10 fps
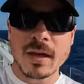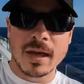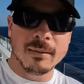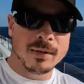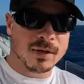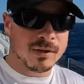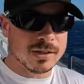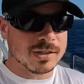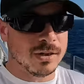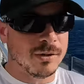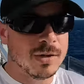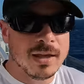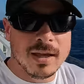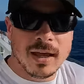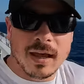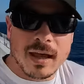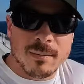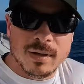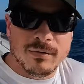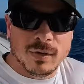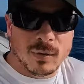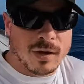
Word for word: I am curious though, how many of you